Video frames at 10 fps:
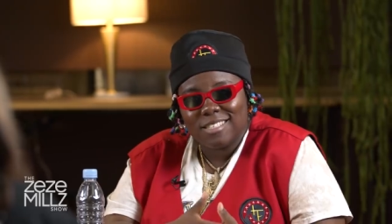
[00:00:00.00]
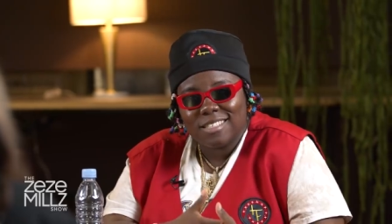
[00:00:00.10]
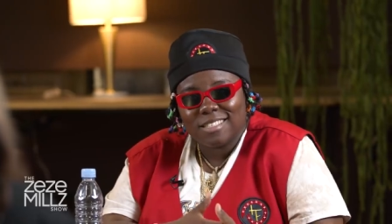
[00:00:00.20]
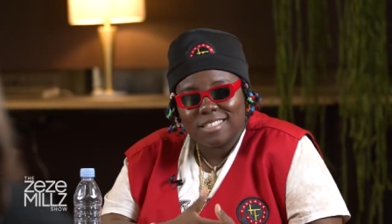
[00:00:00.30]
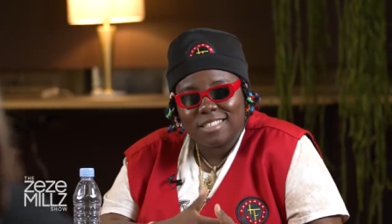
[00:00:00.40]

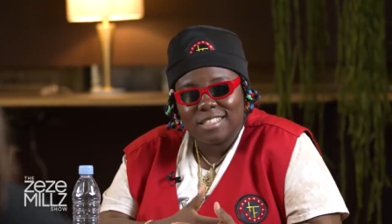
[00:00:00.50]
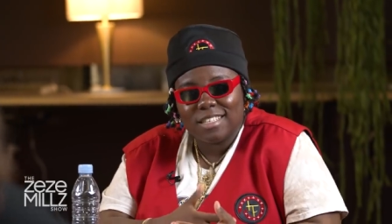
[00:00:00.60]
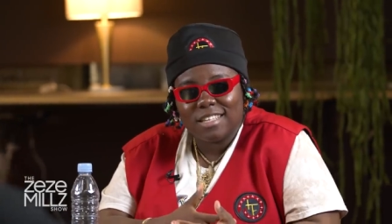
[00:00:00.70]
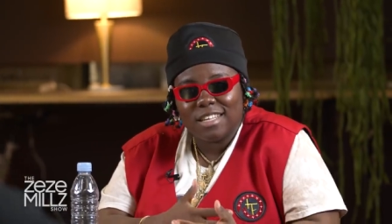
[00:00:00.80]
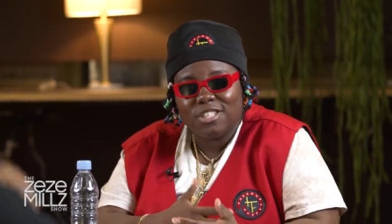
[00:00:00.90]
Right. Okay.
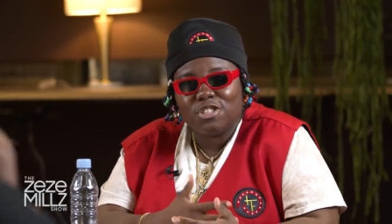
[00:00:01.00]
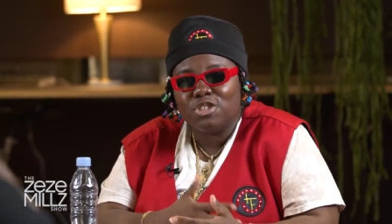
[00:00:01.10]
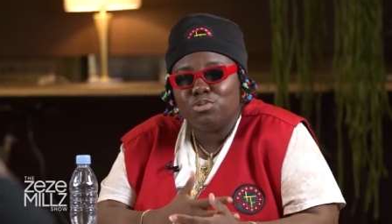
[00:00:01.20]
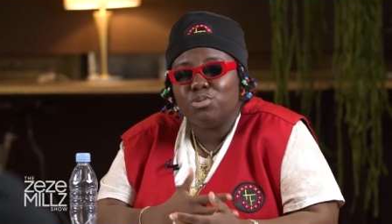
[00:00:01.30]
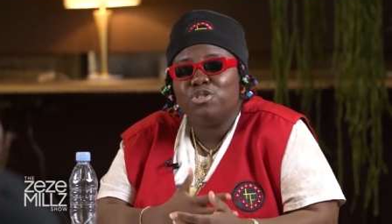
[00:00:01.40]
It's,
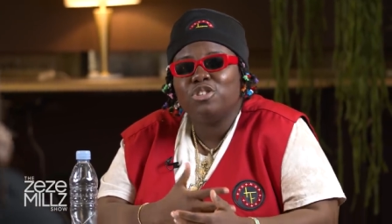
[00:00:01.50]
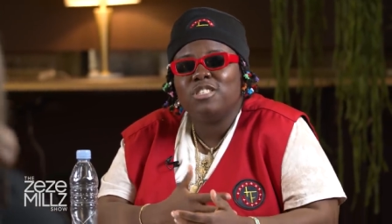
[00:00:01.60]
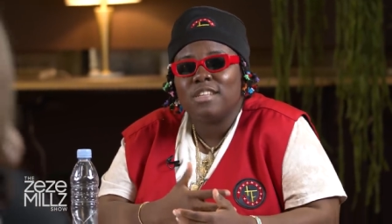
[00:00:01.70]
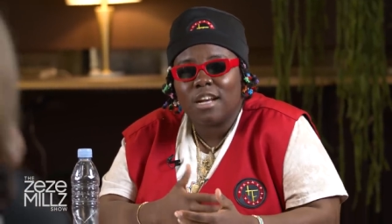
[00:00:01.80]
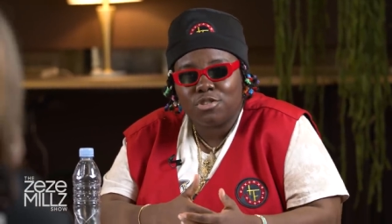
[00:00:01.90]
it was
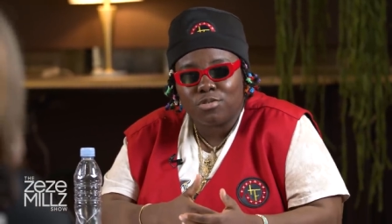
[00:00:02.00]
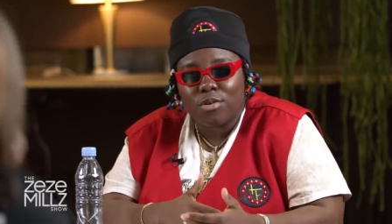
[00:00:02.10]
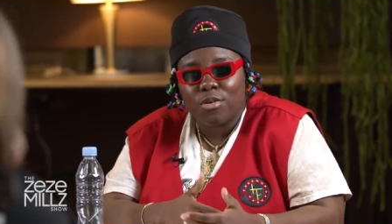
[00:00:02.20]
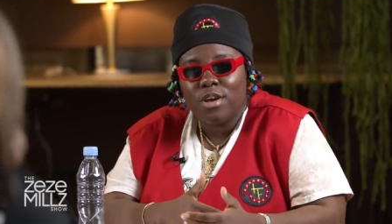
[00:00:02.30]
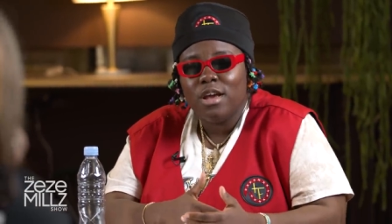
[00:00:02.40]
just
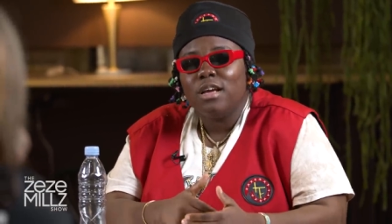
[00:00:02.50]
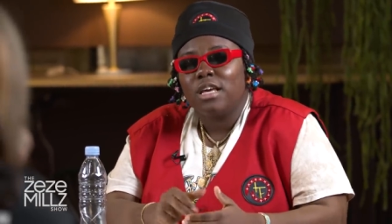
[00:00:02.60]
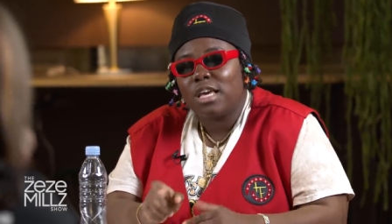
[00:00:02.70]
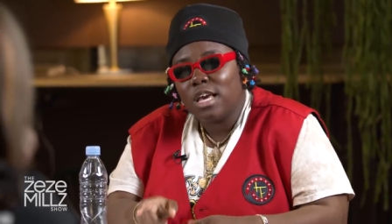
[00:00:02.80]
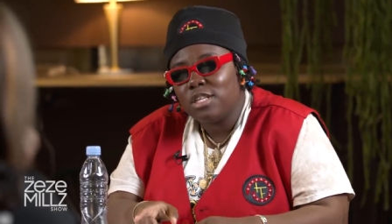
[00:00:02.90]
natural. Mm -hmm.
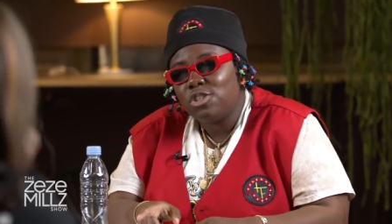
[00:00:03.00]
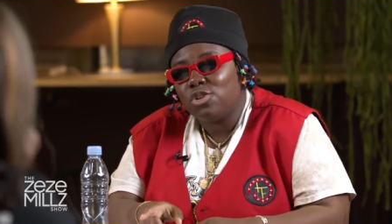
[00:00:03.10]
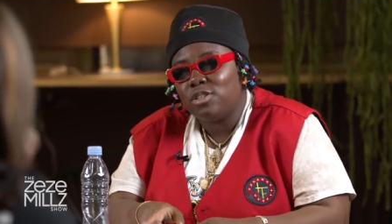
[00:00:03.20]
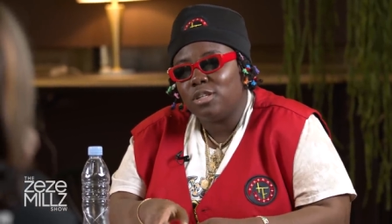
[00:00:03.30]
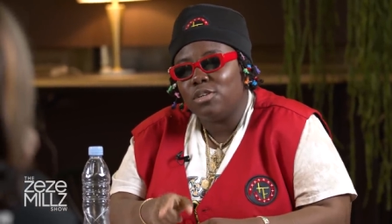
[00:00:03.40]
Case
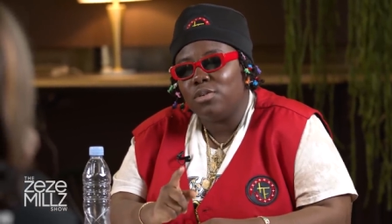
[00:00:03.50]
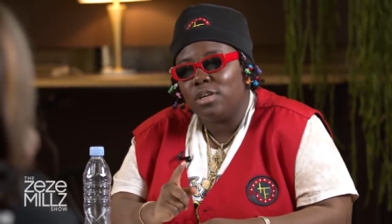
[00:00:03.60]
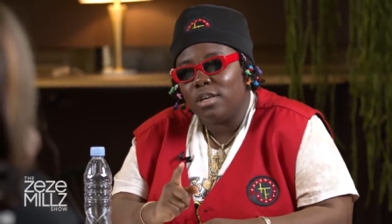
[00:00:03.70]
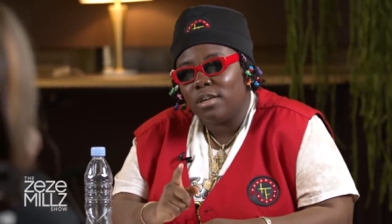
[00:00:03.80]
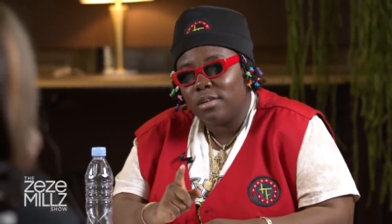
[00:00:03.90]
just said
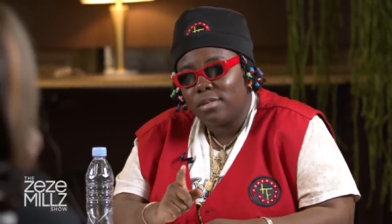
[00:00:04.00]
okay.